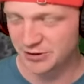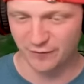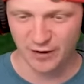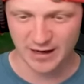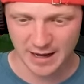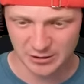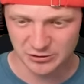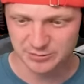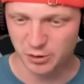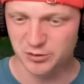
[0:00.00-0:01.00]
different
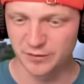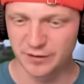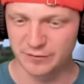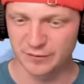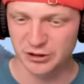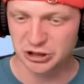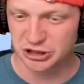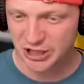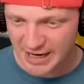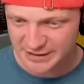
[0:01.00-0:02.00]
colors, multiple different
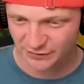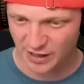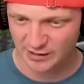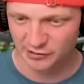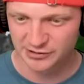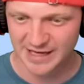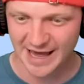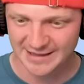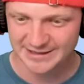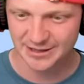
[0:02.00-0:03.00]
shades of colors
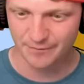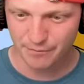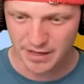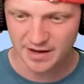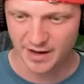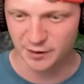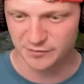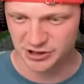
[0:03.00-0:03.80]
as the bee kind of